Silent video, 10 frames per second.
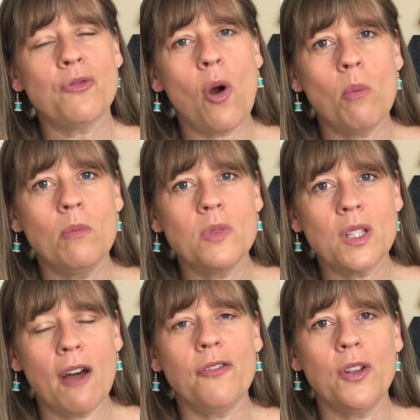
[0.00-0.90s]
from
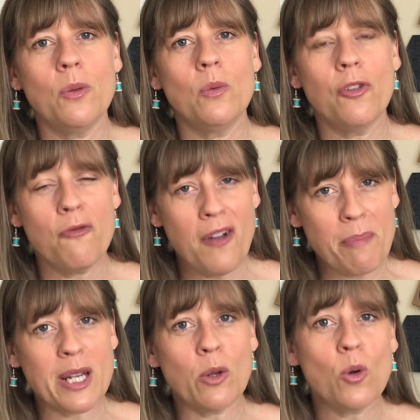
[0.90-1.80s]
stuff you from
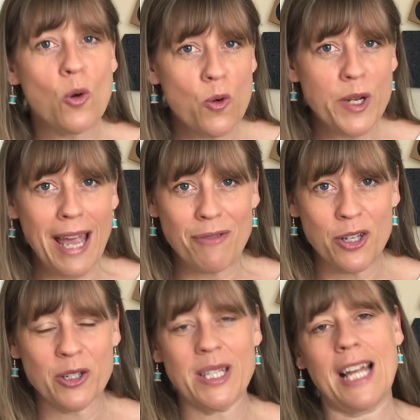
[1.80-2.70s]
fabric you already have in
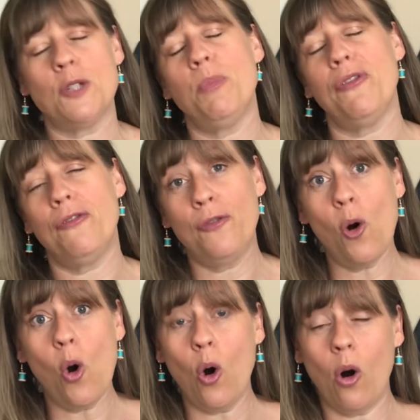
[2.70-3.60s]
your stash
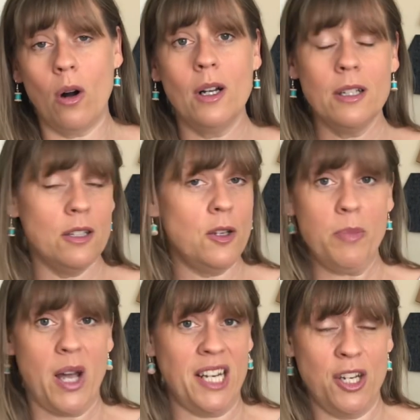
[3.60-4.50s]
before you
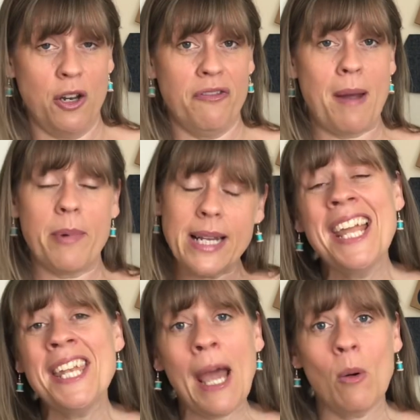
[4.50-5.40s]
buy any new fabric.
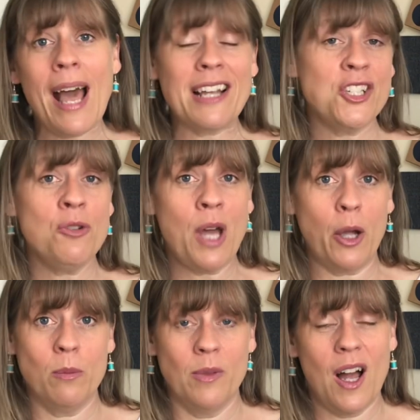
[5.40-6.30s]
Now, as you know,
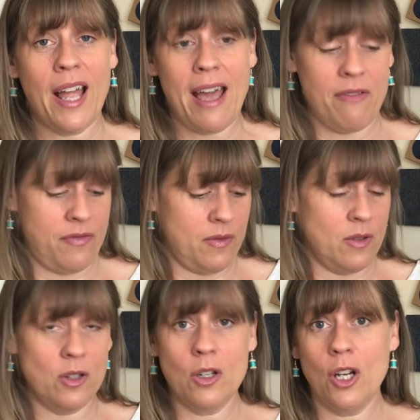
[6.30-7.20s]
I have
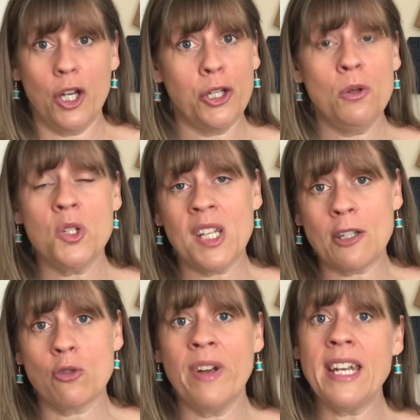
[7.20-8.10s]
a huge
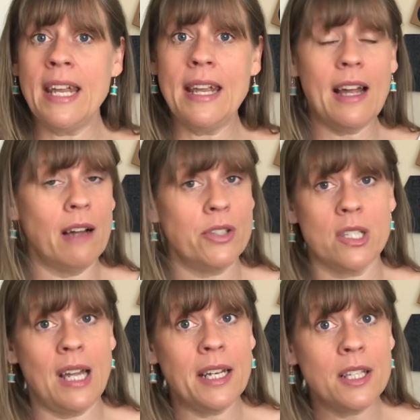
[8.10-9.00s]
stash already. I've
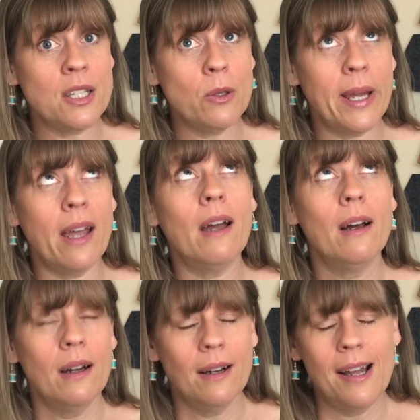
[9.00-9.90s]
just added to it.
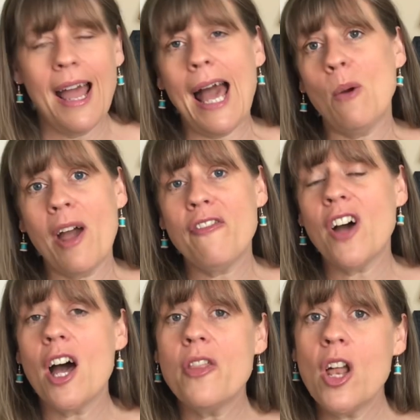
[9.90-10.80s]

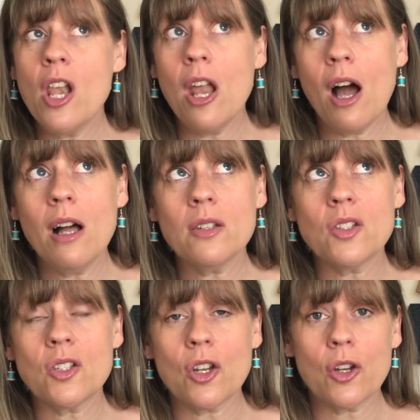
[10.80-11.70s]
However, the
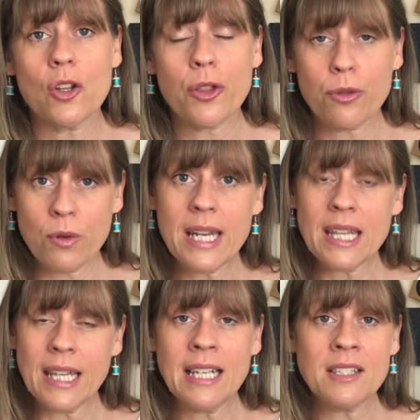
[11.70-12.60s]
last three
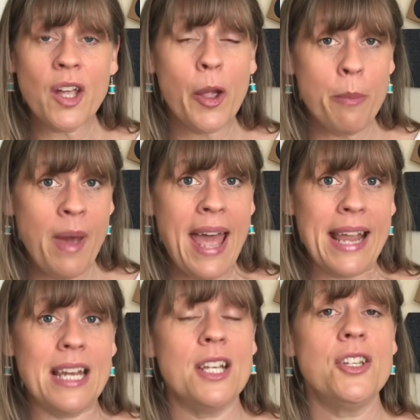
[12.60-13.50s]
things I
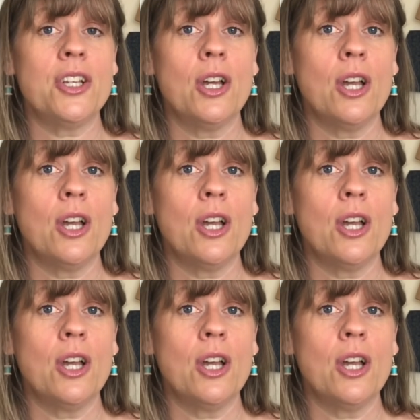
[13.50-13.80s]
made